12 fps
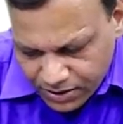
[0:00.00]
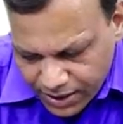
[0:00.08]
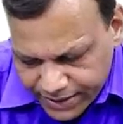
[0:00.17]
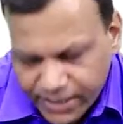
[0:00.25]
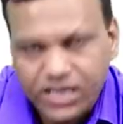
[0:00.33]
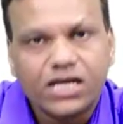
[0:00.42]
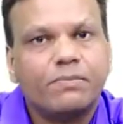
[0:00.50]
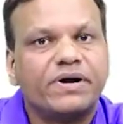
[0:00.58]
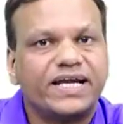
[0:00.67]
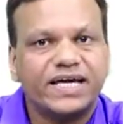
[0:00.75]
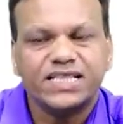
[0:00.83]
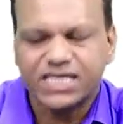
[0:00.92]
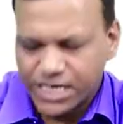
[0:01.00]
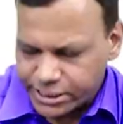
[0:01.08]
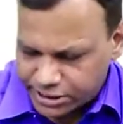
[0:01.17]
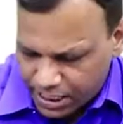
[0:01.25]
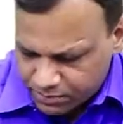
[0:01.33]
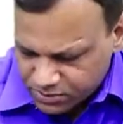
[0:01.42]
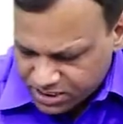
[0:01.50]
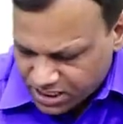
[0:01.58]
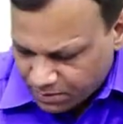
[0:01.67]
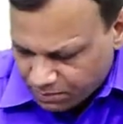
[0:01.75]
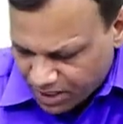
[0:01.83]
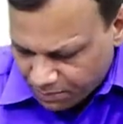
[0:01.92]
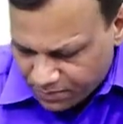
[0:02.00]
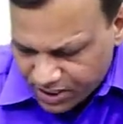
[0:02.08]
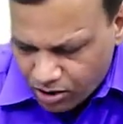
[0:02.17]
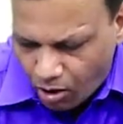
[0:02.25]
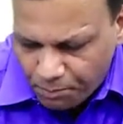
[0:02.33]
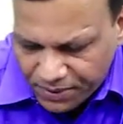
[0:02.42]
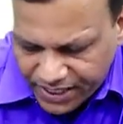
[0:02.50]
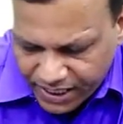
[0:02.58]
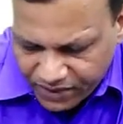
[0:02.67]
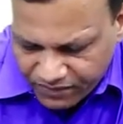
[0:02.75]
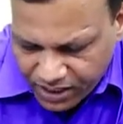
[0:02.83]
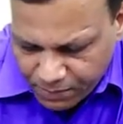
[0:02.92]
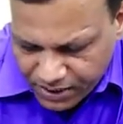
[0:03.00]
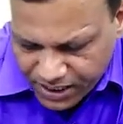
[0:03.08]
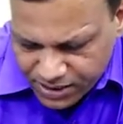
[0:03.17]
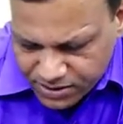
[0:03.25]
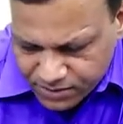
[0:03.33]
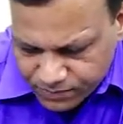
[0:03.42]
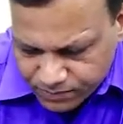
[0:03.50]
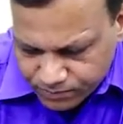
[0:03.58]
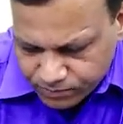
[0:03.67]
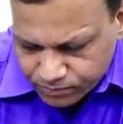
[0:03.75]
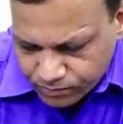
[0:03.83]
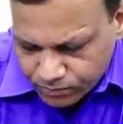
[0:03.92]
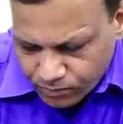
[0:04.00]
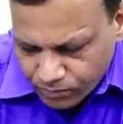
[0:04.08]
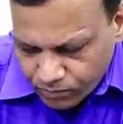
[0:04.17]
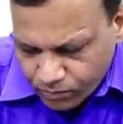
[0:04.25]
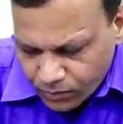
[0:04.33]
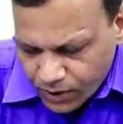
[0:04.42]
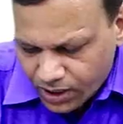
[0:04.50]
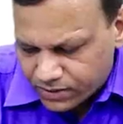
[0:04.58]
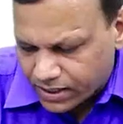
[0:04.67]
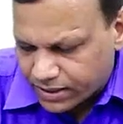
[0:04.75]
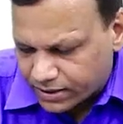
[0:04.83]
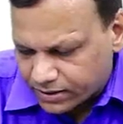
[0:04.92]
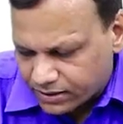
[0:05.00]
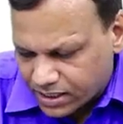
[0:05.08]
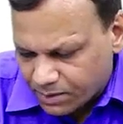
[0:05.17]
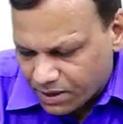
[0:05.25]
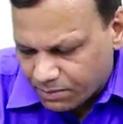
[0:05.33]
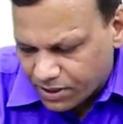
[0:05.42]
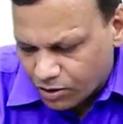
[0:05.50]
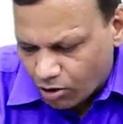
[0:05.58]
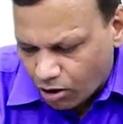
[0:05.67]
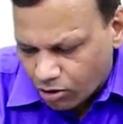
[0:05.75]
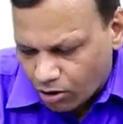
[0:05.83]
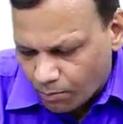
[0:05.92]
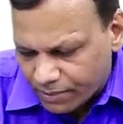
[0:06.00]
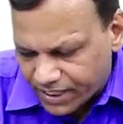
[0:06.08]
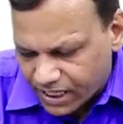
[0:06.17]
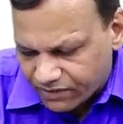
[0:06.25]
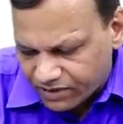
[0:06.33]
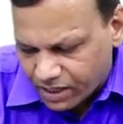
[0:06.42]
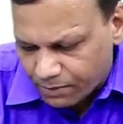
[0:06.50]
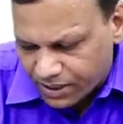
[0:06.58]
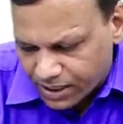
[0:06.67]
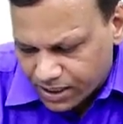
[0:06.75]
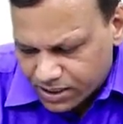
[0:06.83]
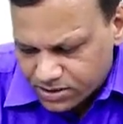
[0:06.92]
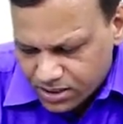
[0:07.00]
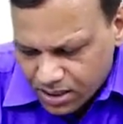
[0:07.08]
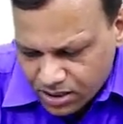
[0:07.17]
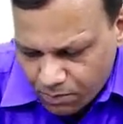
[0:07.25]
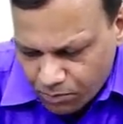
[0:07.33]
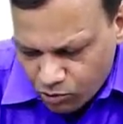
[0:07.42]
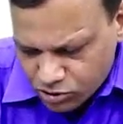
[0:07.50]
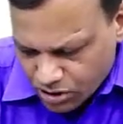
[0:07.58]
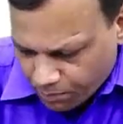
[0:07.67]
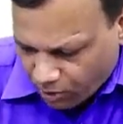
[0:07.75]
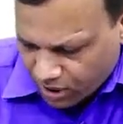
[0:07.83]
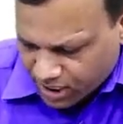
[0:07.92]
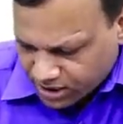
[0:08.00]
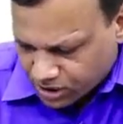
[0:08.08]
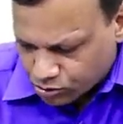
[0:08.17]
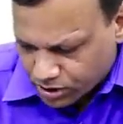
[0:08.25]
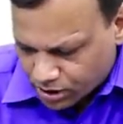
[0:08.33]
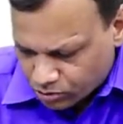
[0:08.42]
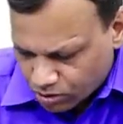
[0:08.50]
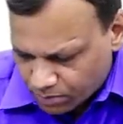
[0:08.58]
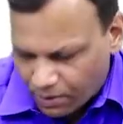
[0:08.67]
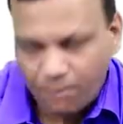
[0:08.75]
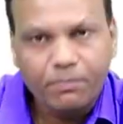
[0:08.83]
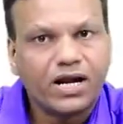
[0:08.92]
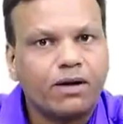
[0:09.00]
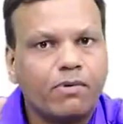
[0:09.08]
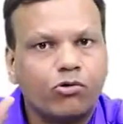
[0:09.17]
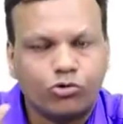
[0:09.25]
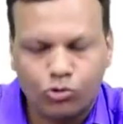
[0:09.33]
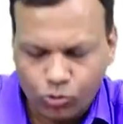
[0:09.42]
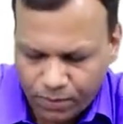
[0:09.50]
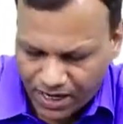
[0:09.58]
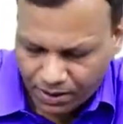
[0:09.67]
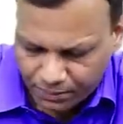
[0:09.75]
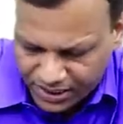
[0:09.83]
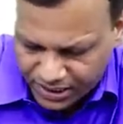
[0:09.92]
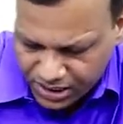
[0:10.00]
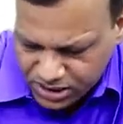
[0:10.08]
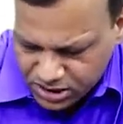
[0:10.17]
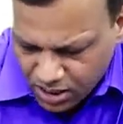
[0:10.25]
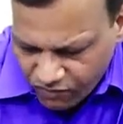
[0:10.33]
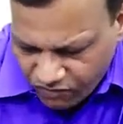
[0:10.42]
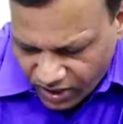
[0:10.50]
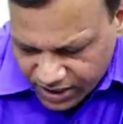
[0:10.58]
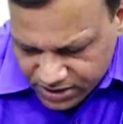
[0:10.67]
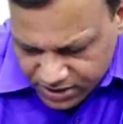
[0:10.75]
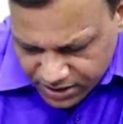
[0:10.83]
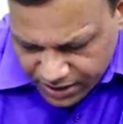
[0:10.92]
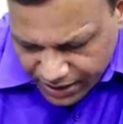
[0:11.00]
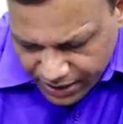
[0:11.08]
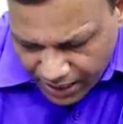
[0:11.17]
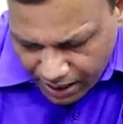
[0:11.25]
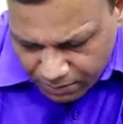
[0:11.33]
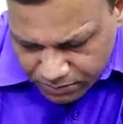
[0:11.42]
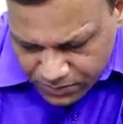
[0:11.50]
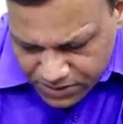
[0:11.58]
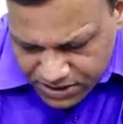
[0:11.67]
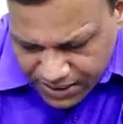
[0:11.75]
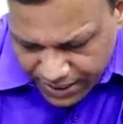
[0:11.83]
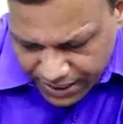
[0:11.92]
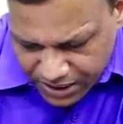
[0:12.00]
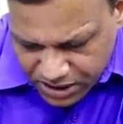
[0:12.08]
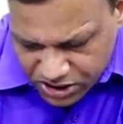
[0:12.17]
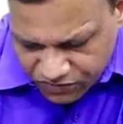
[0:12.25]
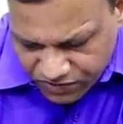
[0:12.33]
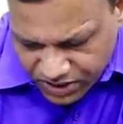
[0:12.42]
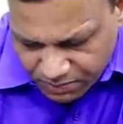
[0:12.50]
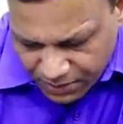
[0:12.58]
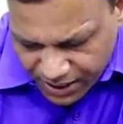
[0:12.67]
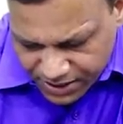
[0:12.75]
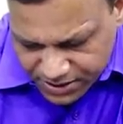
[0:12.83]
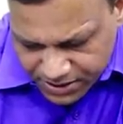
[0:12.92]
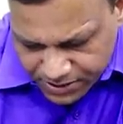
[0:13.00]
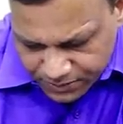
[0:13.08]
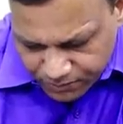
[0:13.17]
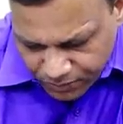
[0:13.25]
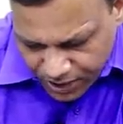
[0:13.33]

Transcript: The drug inhibiting the enzymes, they may be competitive inhibitors, that they may be non-competitive inhibitors. The most important thing you need to remember about two parameters, one is Km, second is Vmax.